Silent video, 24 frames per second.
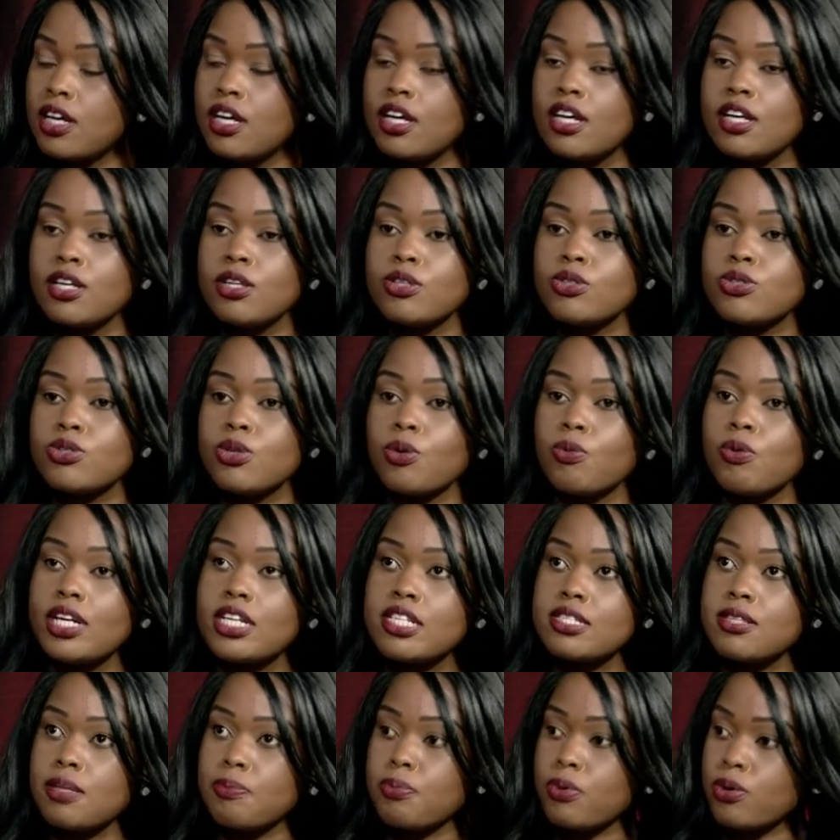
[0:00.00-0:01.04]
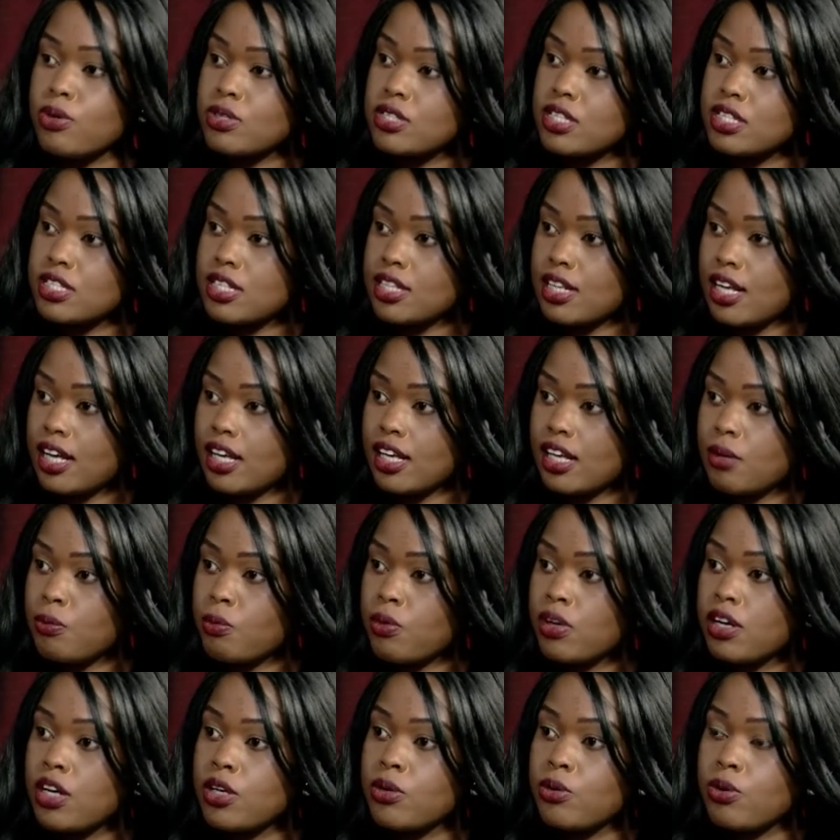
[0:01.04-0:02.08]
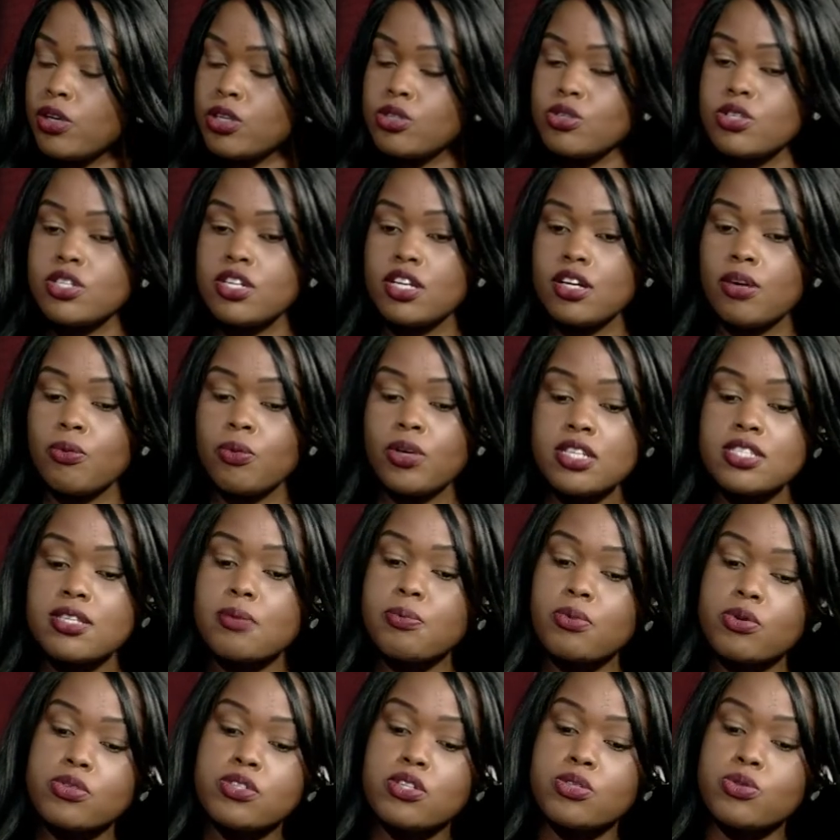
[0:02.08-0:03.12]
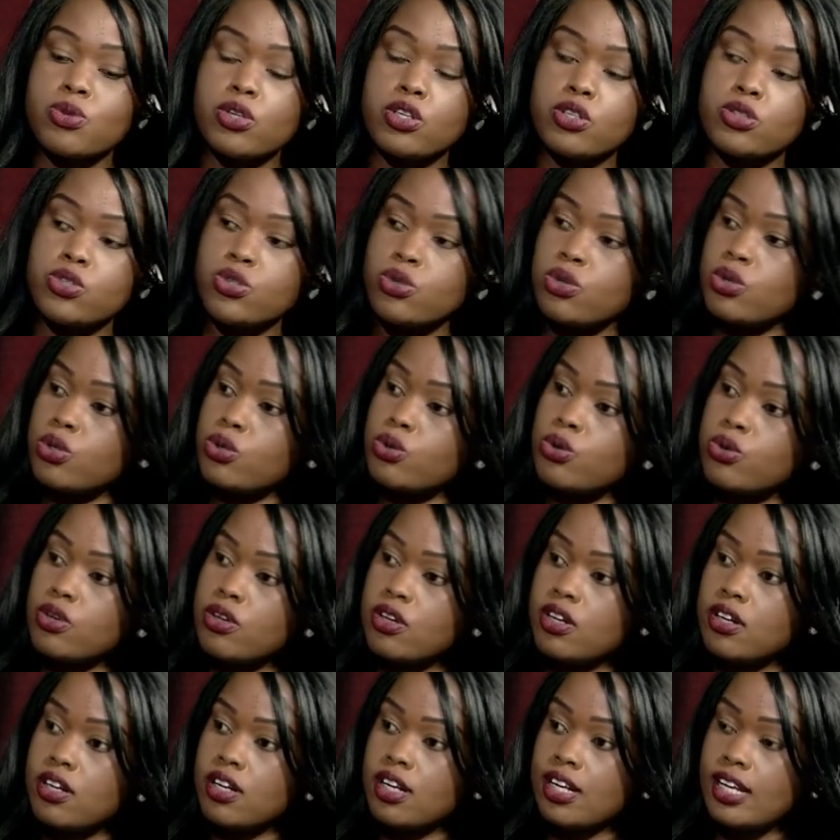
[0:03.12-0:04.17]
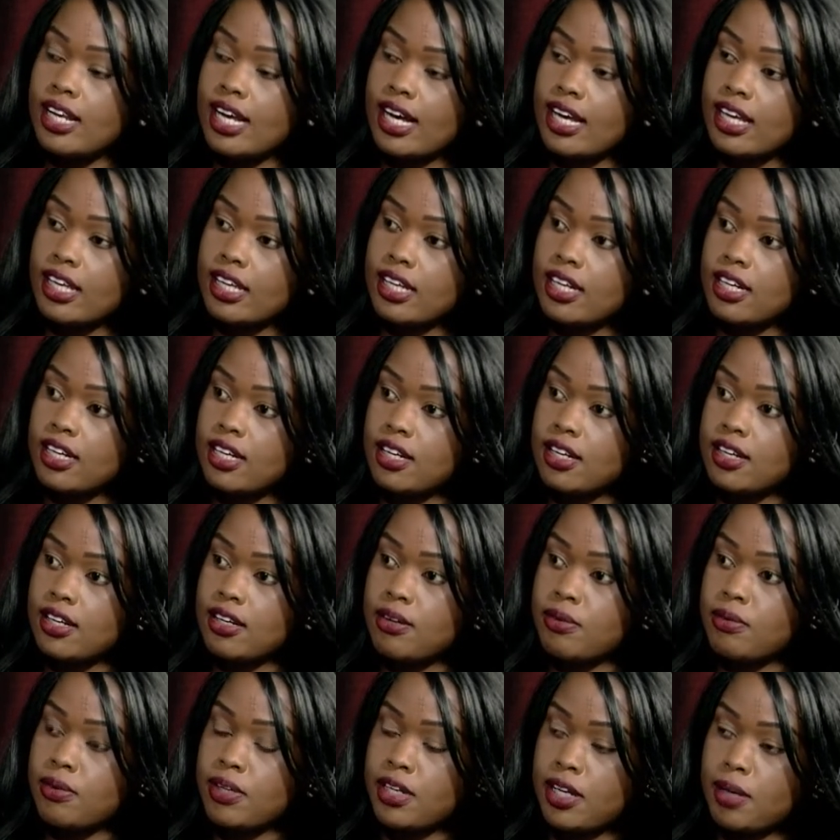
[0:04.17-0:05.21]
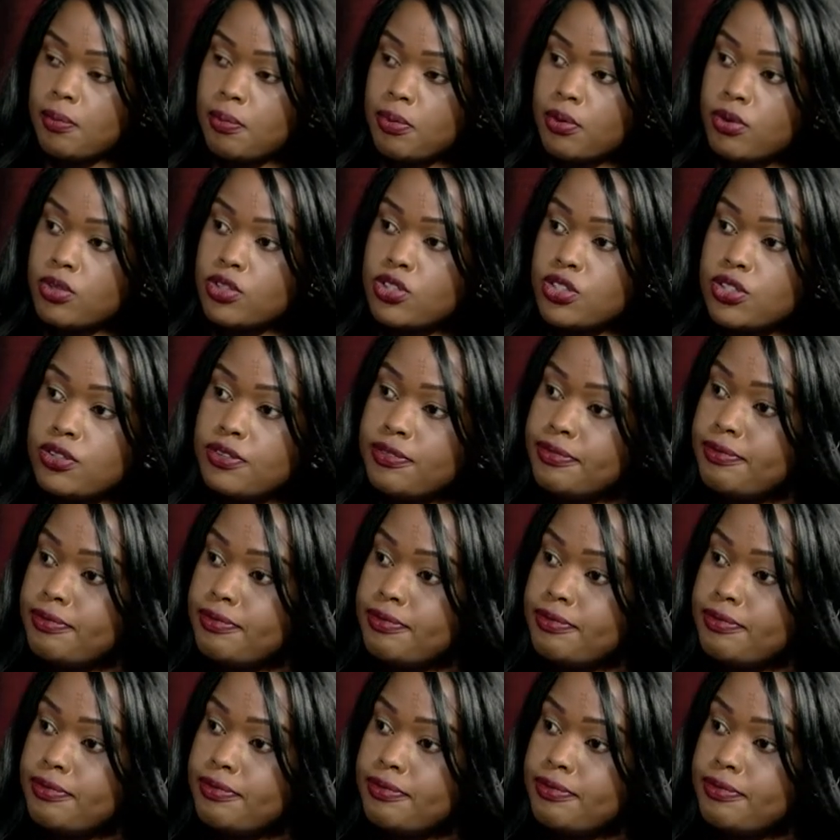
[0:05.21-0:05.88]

Mm. So what is the process like? What are you going to, what is the process going to look like yeah. when I approach you?